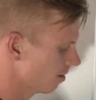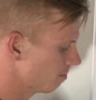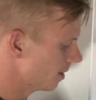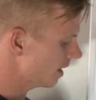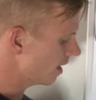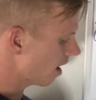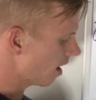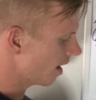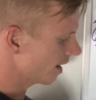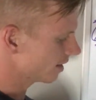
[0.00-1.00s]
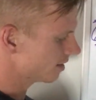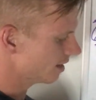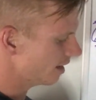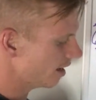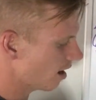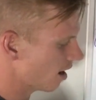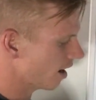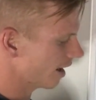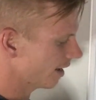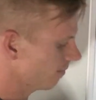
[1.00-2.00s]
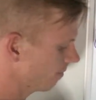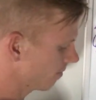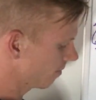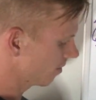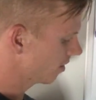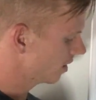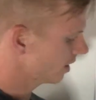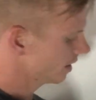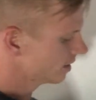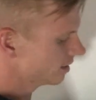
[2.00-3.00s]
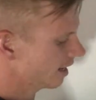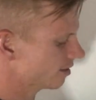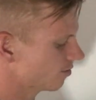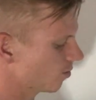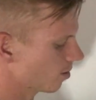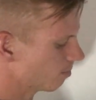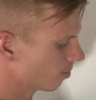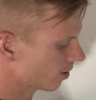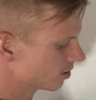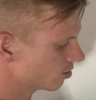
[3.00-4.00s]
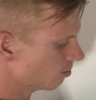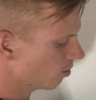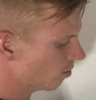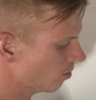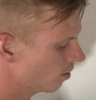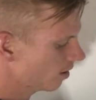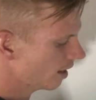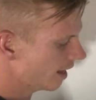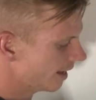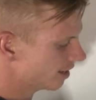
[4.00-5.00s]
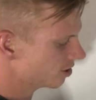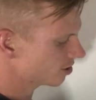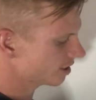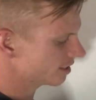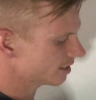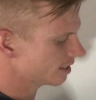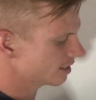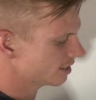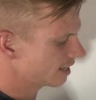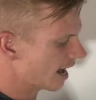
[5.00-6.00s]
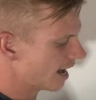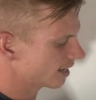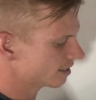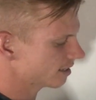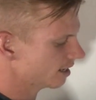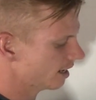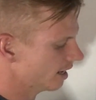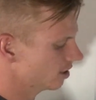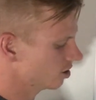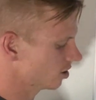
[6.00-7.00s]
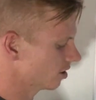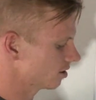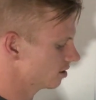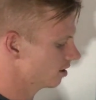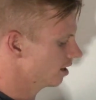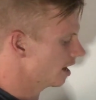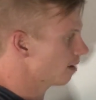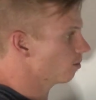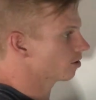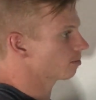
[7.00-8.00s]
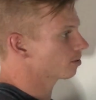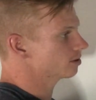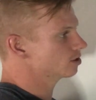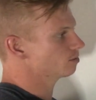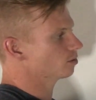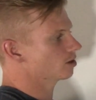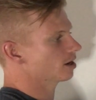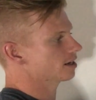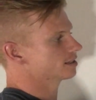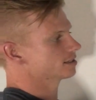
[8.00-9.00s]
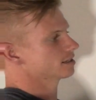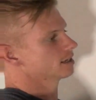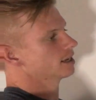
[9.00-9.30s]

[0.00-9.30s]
The PITI stands for Principal, Interest, Tax, Insurance. And what the principal does